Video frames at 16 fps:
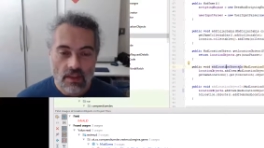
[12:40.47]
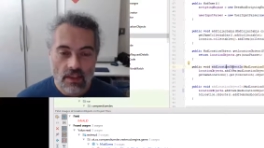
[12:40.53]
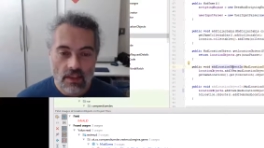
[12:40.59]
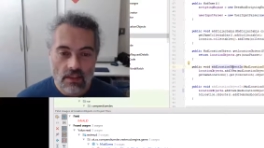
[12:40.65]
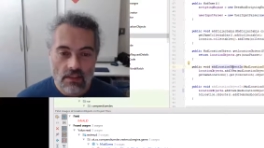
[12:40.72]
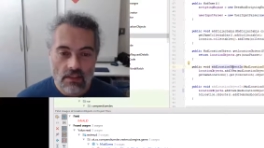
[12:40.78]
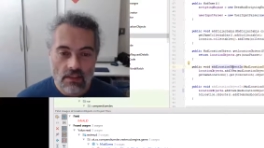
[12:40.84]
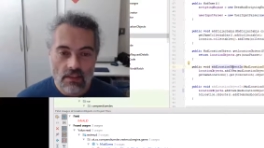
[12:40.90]

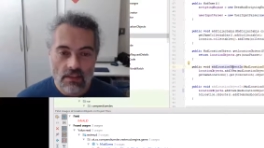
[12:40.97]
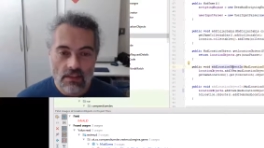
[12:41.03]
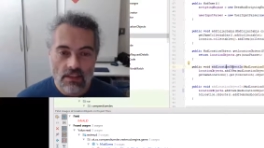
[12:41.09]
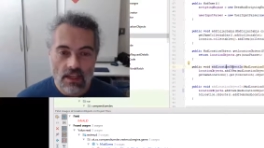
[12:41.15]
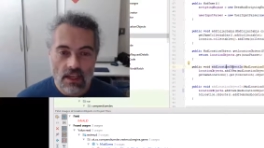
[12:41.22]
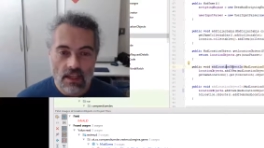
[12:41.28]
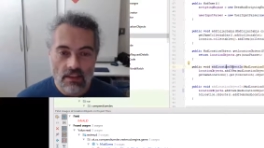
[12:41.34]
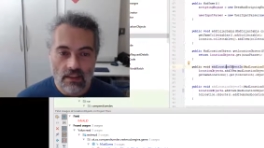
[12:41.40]
exists
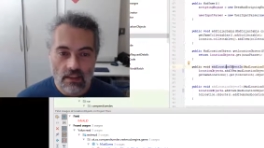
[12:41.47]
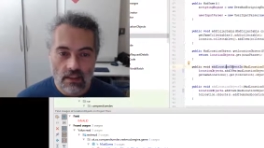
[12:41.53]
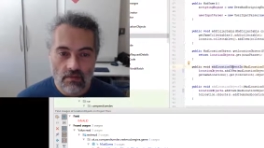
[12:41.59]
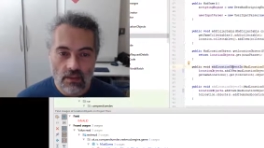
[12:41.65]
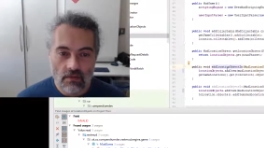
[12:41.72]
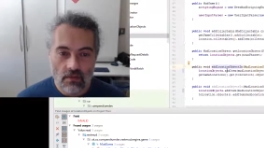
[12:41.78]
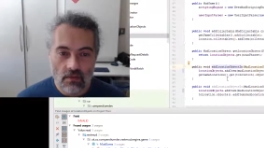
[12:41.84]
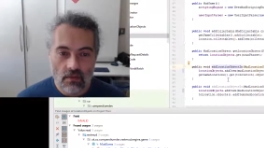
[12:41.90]
at the
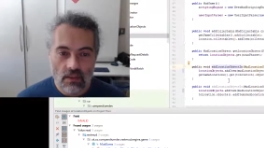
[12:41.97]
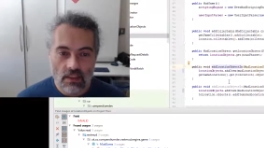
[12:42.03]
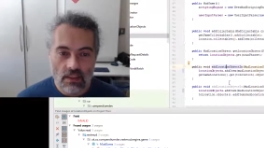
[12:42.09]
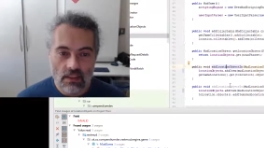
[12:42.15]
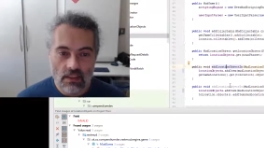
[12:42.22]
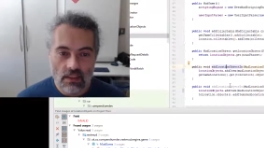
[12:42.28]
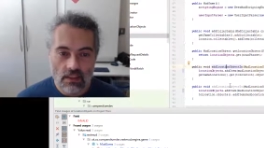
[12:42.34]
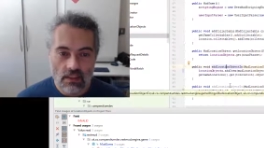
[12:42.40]
game level,
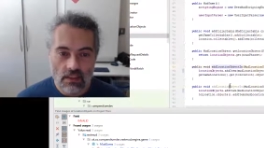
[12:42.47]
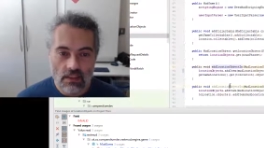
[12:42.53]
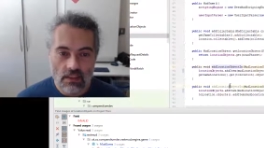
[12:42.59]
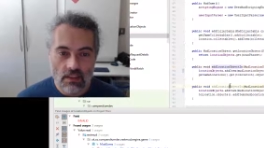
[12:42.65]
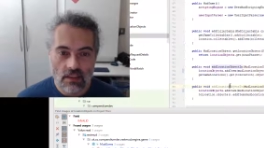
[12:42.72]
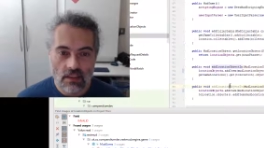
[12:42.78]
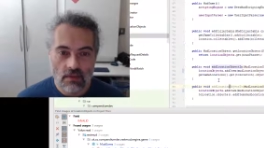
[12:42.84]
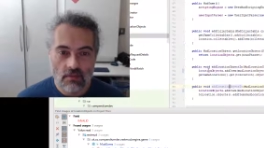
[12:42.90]
this exists
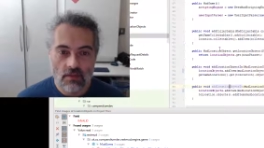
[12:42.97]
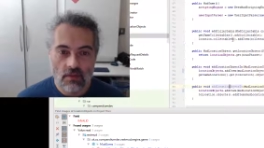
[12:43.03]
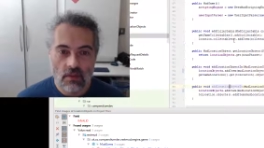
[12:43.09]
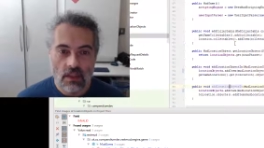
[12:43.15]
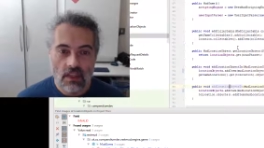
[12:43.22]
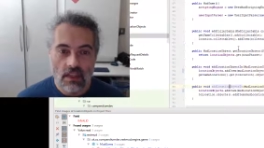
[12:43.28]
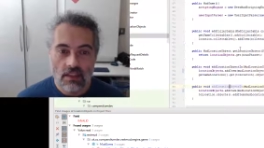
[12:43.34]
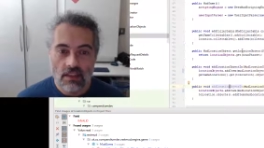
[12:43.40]
at the game
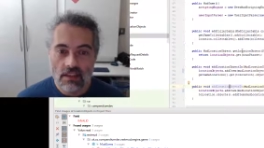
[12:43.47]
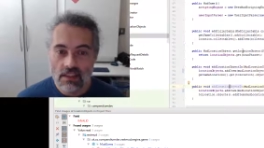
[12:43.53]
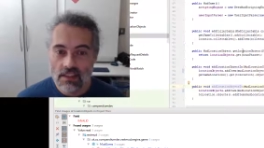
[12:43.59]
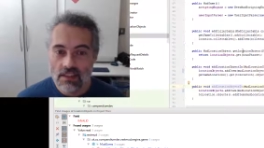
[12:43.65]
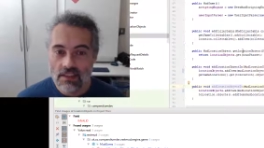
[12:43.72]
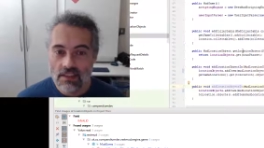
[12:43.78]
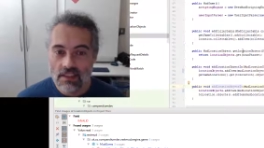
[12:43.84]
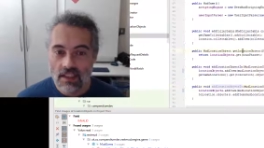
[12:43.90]
level. This
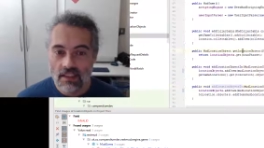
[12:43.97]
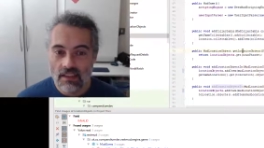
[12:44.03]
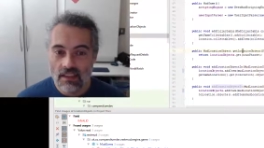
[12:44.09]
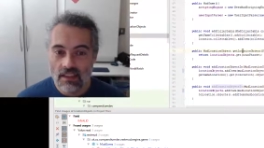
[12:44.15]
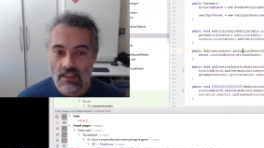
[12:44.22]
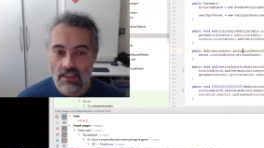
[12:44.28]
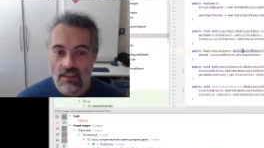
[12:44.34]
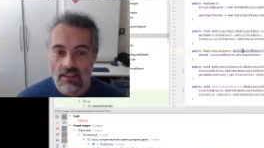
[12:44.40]
is
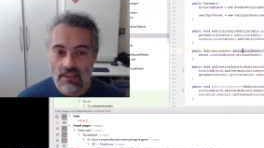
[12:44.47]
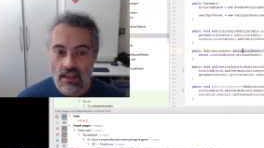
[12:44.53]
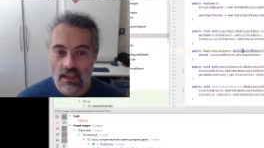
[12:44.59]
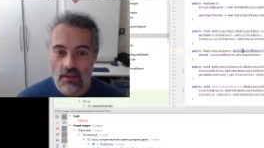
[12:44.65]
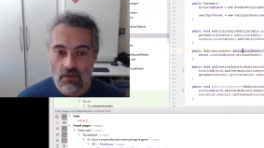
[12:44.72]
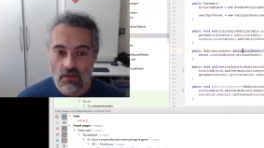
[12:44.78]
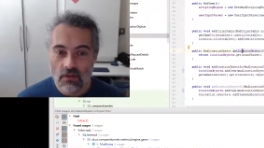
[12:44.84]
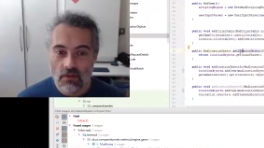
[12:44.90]
delegating
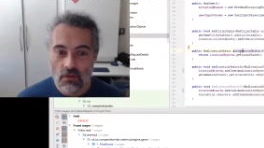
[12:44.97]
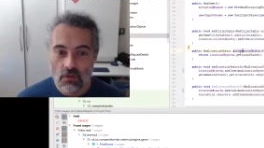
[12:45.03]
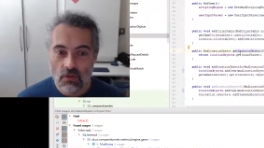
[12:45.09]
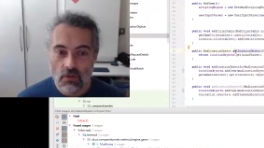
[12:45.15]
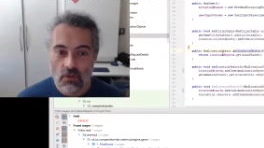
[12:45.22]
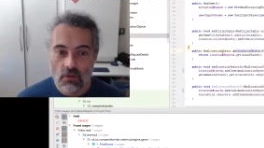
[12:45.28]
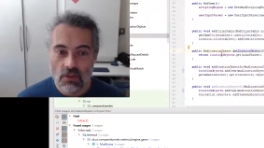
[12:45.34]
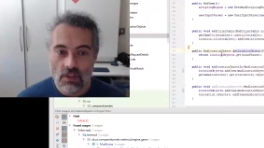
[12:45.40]
out
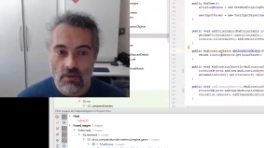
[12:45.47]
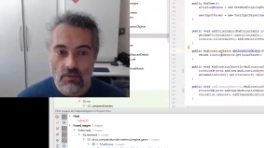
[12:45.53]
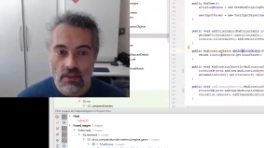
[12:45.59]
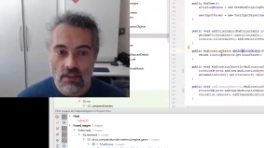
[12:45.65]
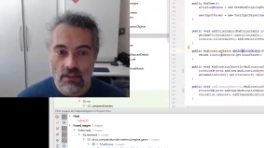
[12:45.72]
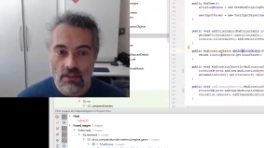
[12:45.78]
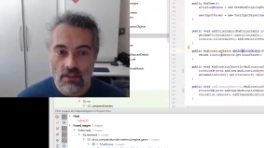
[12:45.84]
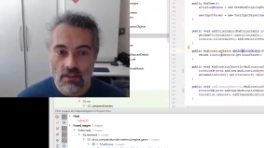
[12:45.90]
to
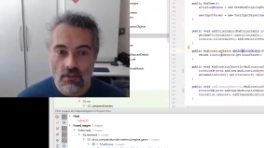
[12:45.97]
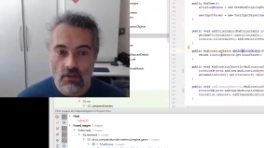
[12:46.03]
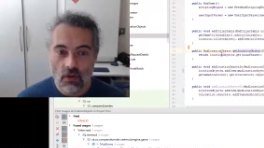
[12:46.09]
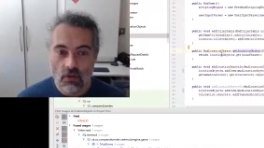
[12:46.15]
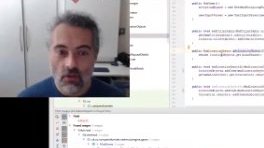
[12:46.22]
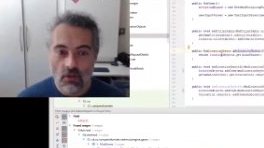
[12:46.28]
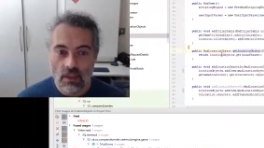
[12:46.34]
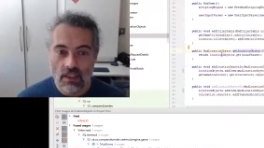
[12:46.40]
something that
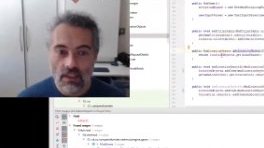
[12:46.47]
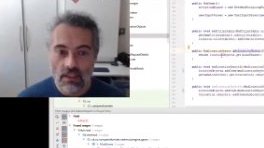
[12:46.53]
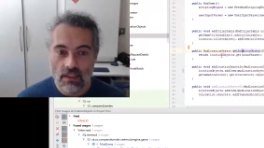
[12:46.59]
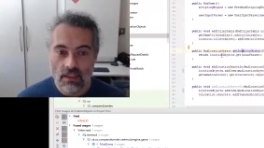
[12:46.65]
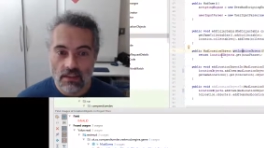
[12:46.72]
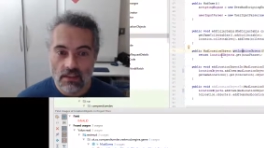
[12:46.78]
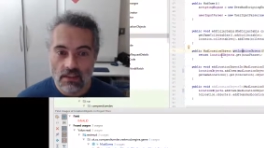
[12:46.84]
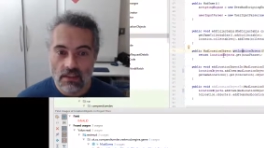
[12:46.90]
already
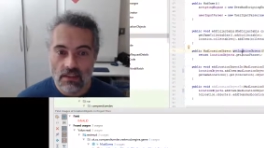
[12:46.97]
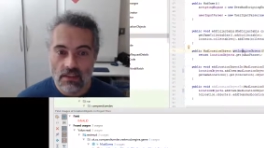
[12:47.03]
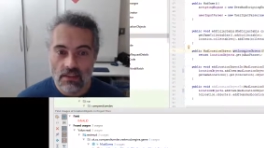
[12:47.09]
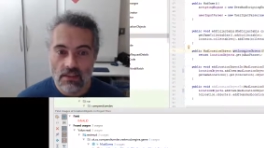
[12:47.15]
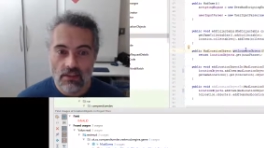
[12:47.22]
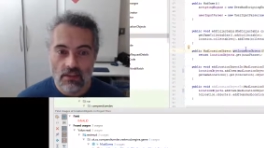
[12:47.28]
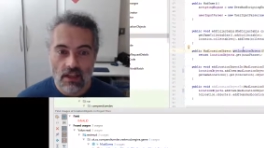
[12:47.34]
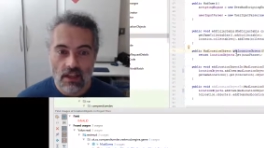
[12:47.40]

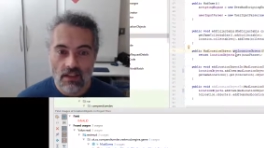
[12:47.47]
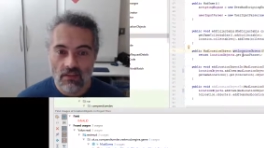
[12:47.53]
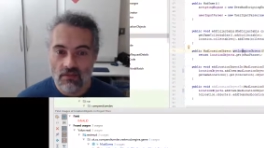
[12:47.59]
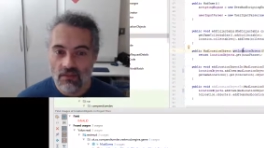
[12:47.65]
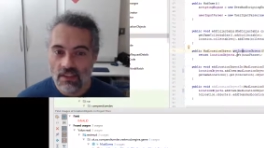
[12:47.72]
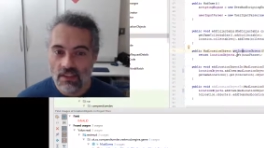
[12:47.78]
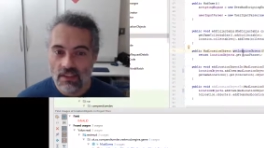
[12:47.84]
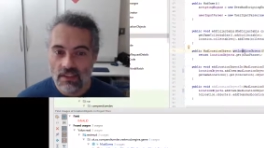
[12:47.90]
exists. So I
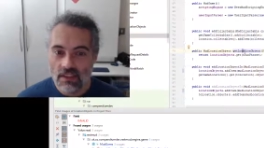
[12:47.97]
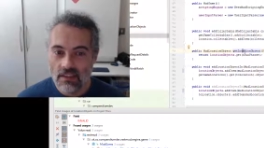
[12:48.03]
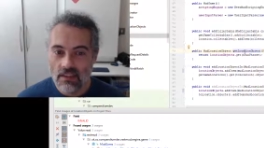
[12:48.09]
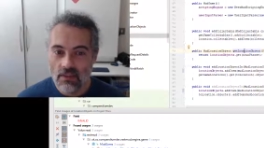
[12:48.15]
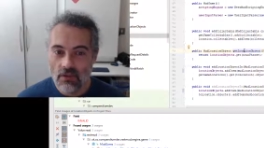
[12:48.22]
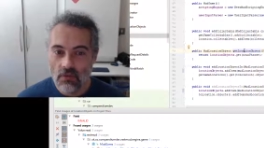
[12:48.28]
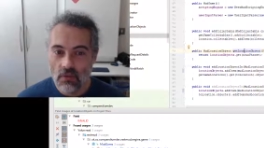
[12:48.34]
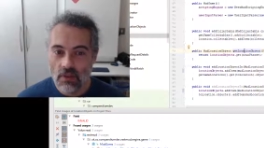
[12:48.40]
don't really need
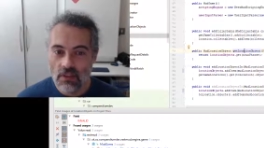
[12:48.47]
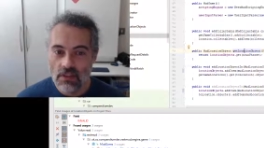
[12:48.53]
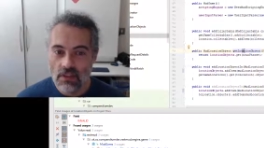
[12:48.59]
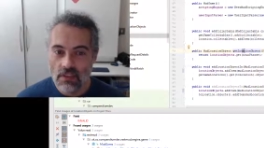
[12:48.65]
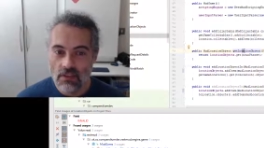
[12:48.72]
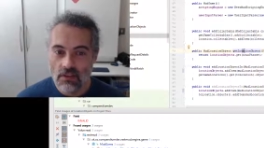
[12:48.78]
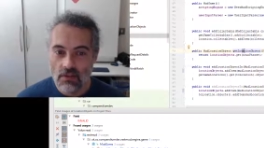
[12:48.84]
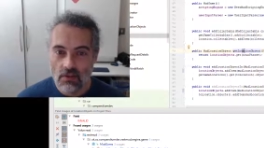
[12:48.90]
this. Where is
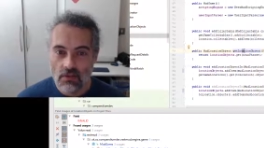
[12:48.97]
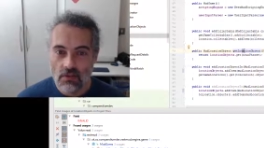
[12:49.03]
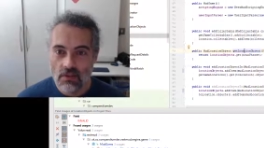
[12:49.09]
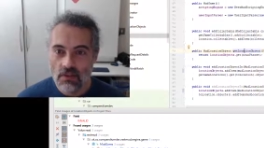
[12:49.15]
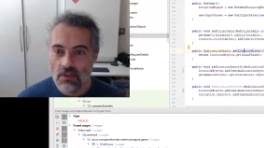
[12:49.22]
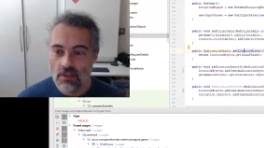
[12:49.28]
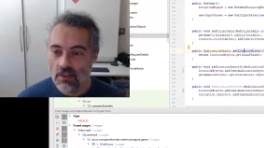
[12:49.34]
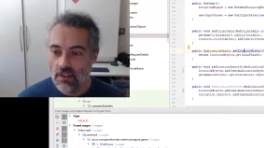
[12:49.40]
this
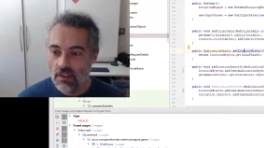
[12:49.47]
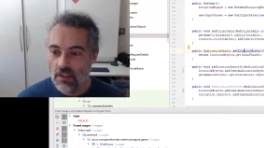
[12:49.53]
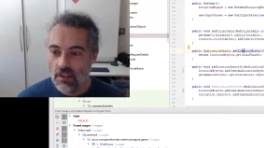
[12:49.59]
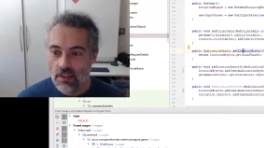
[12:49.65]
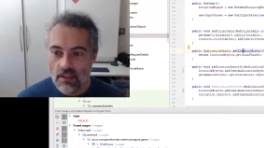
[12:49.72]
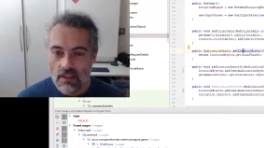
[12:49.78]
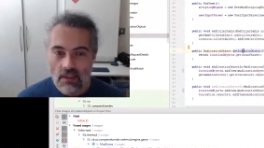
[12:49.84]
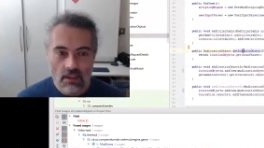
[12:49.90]
used?
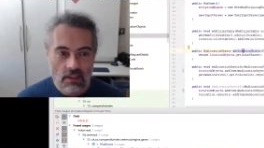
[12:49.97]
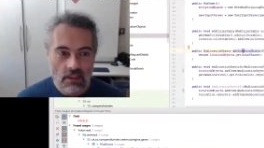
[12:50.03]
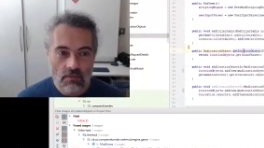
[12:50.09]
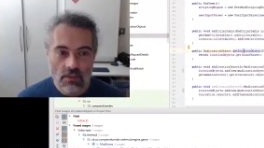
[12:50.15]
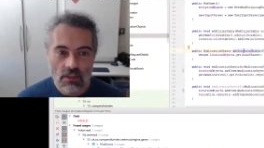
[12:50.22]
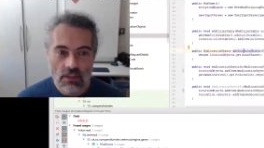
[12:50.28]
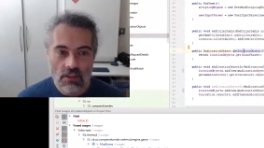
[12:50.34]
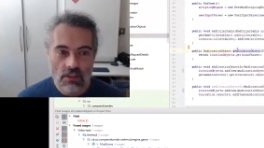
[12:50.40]

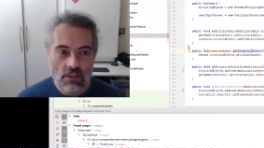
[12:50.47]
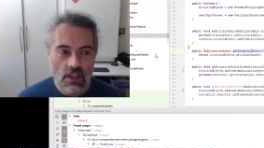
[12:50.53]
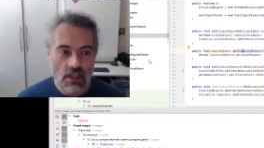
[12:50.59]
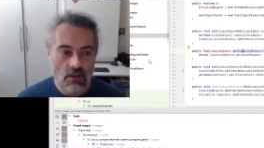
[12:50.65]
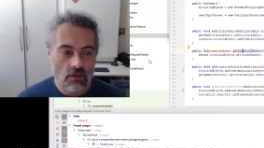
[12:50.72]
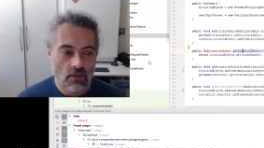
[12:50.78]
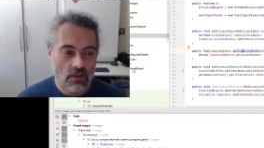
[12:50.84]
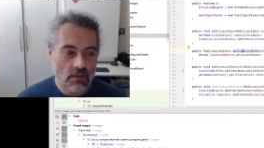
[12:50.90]
Let me just
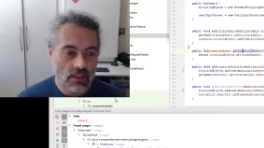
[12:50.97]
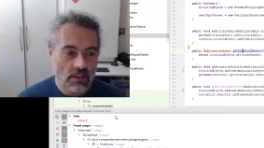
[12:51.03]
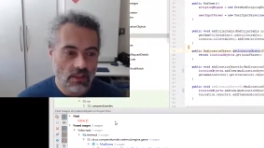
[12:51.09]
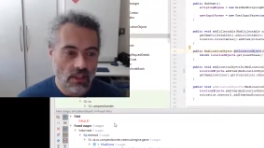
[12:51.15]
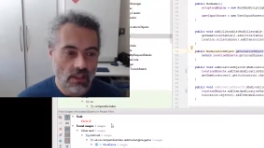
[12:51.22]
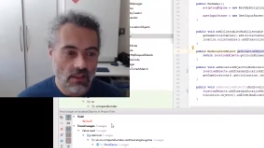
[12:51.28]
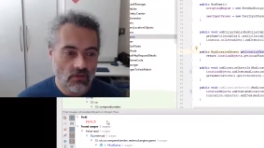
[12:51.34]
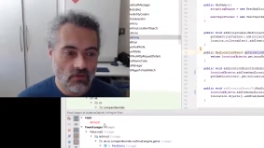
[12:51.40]
check whether my
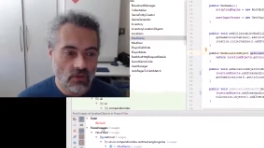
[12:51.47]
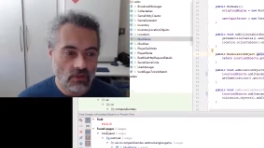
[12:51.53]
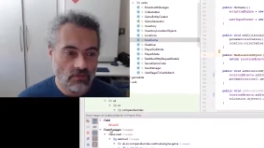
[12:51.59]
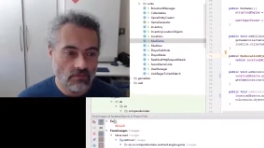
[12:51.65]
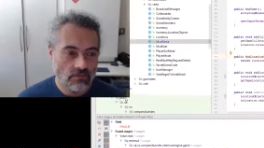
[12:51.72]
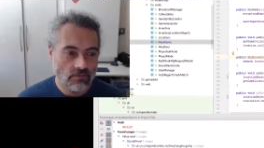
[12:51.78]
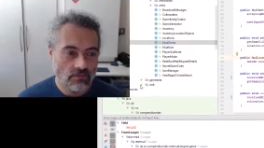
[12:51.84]
tests run.